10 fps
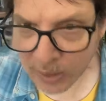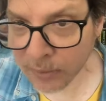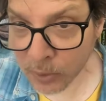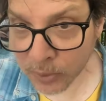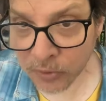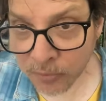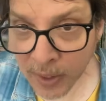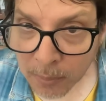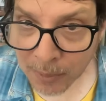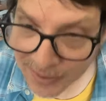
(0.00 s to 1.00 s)
they're his
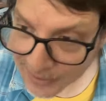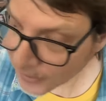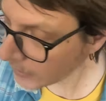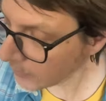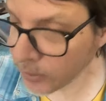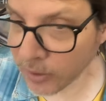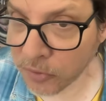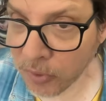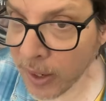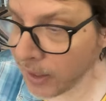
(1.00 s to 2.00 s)
family, they're
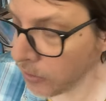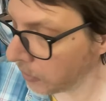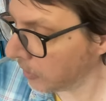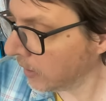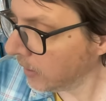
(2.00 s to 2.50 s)
his friends.